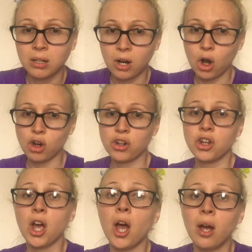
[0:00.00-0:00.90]
or
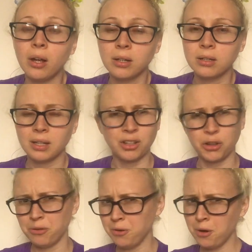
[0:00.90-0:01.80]
k, I go
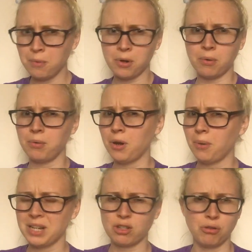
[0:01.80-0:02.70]
no,
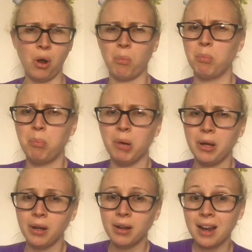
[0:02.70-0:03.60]
it's not b
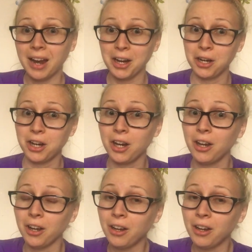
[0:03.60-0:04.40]
and k,